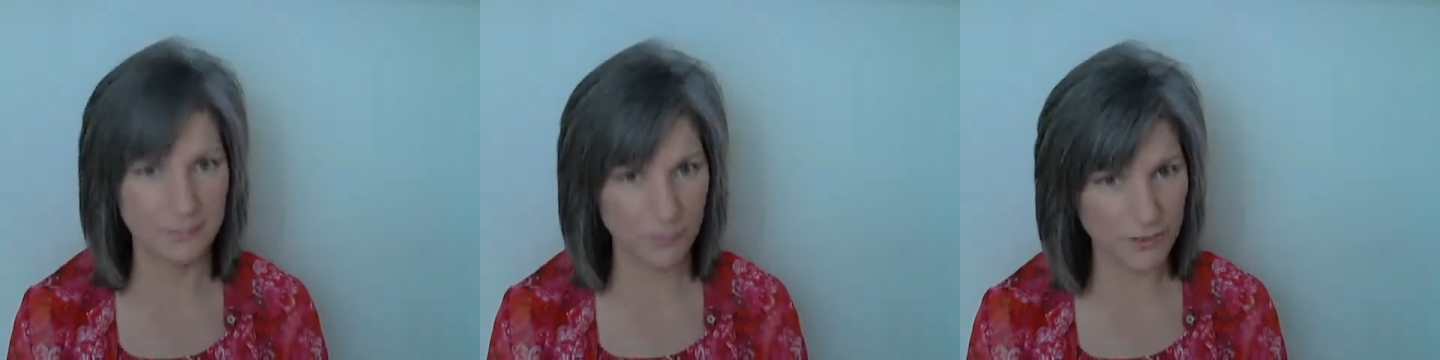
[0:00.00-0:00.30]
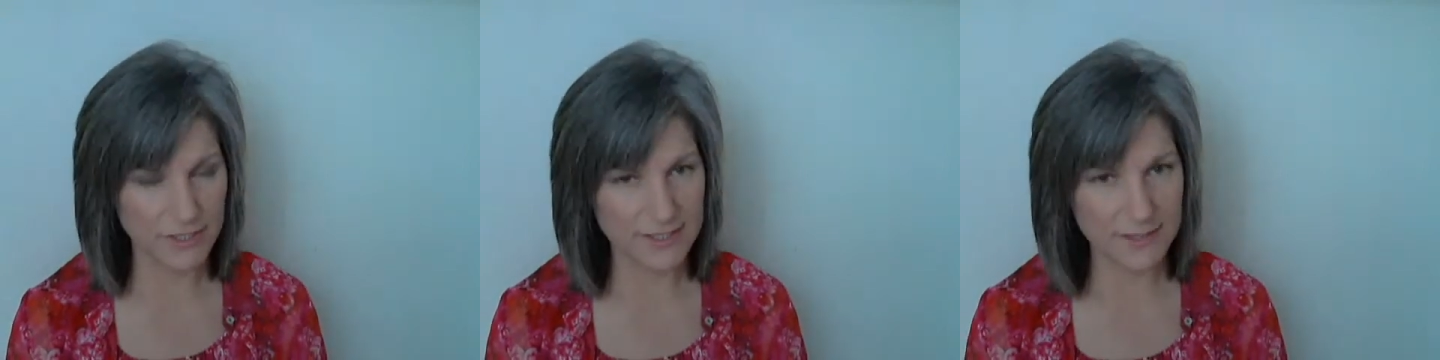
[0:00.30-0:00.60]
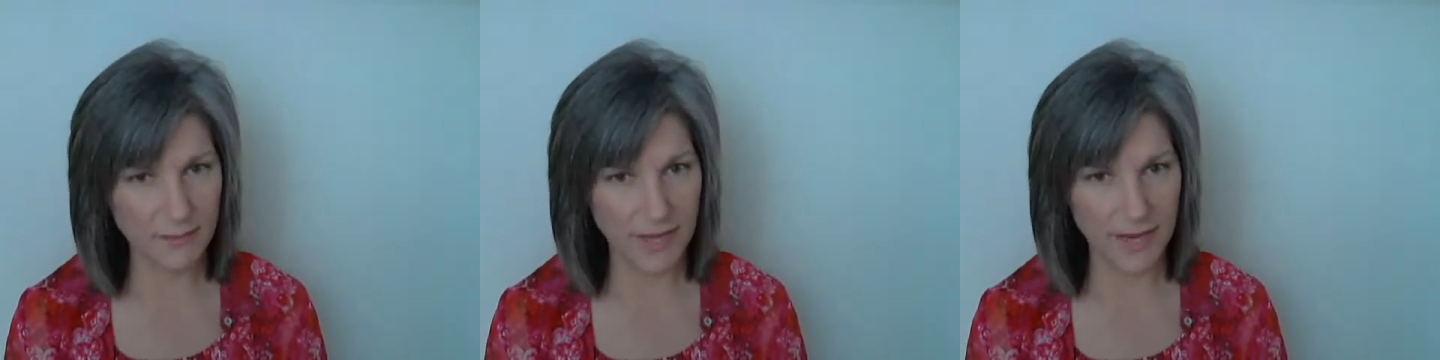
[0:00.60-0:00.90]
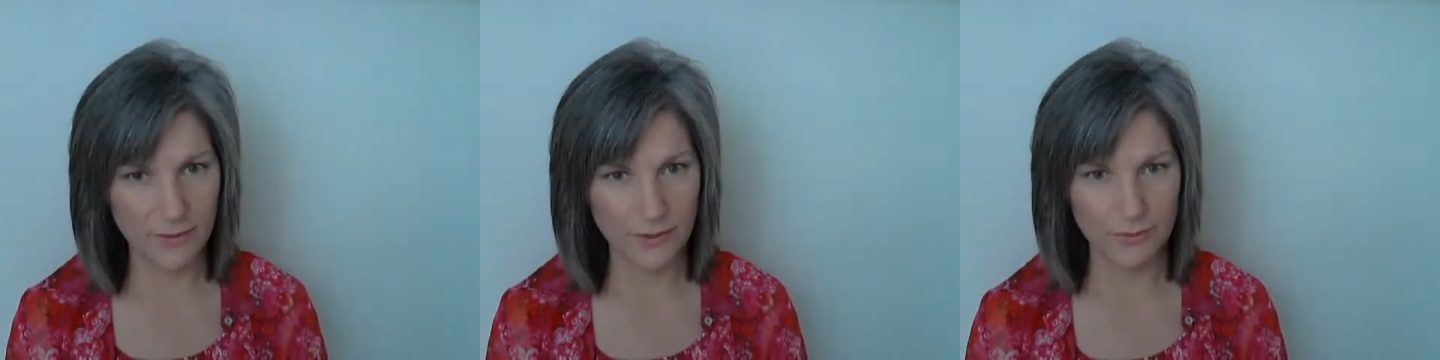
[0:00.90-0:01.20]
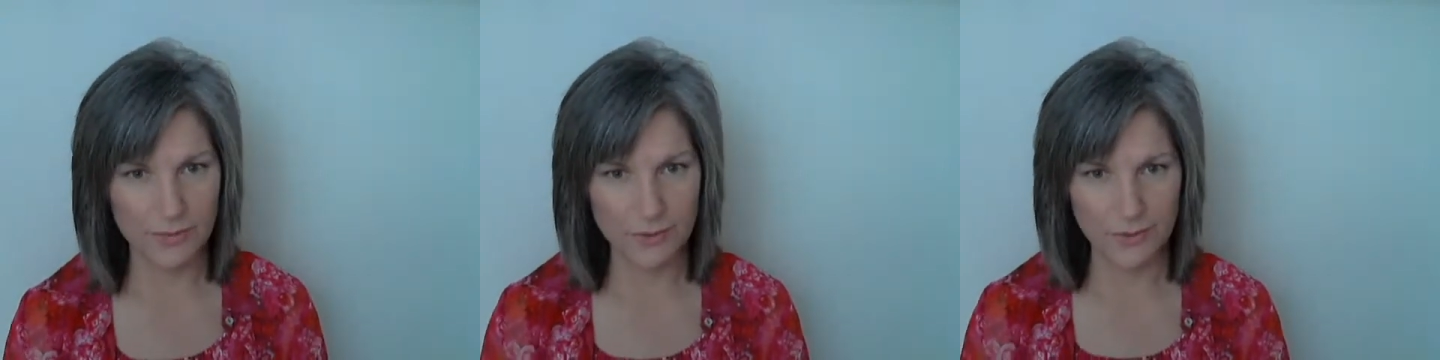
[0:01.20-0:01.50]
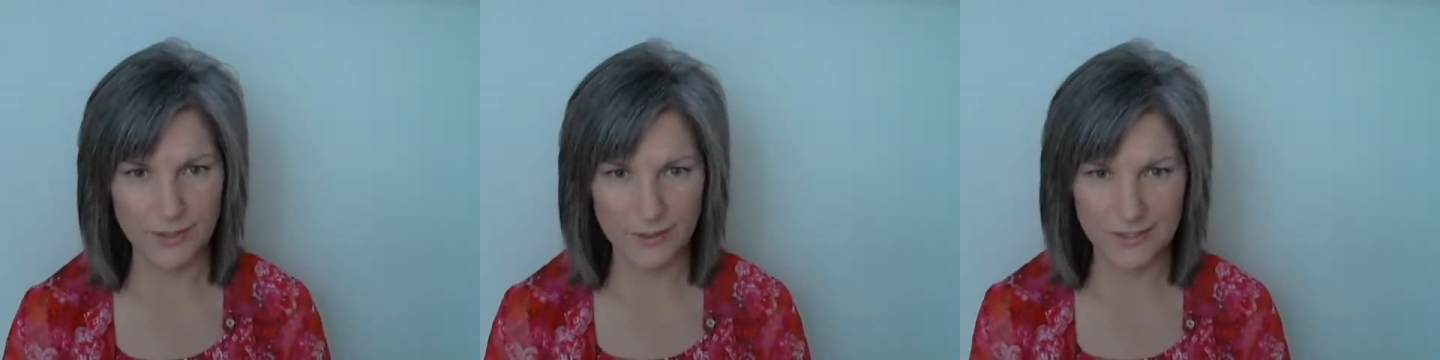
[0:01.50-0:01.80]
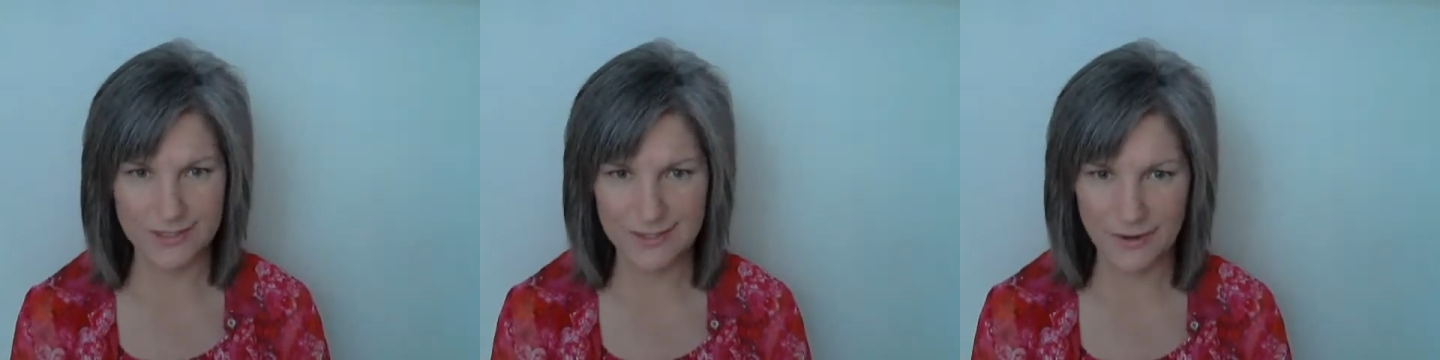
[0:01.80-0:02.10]
more disempowered, which will
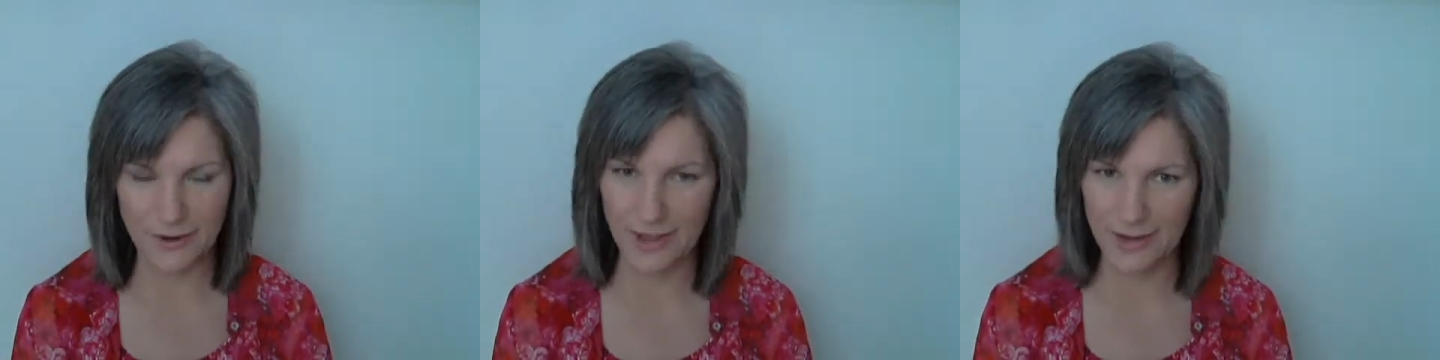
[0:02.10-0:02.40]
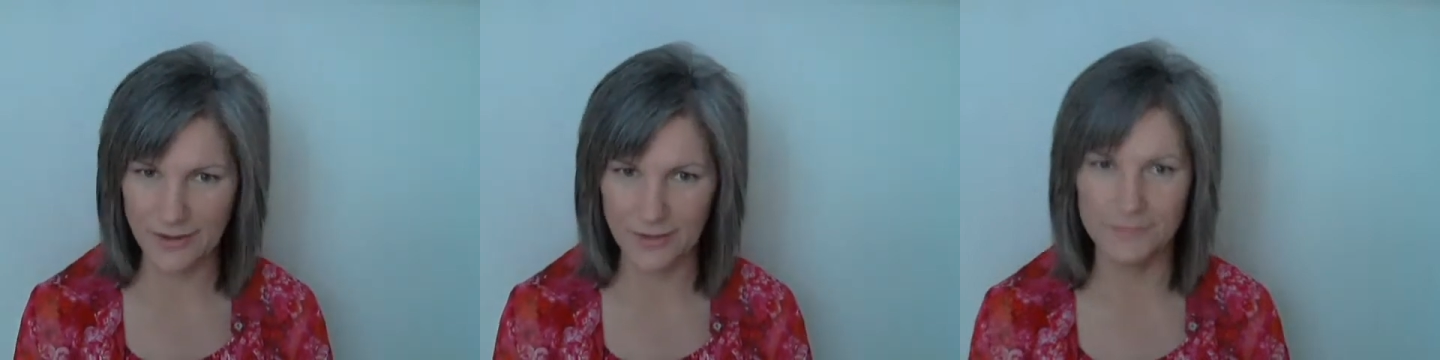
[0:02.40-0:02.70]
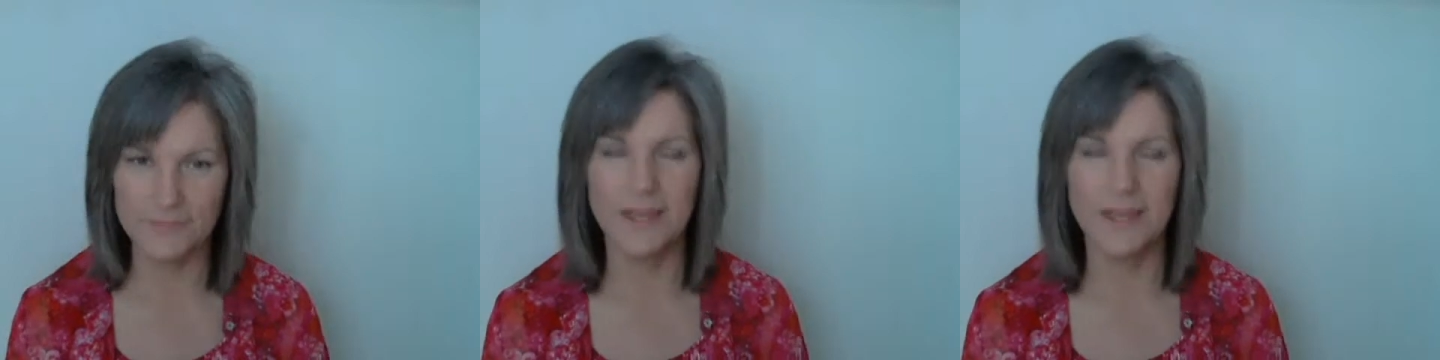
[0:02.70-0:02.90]
increase their anger.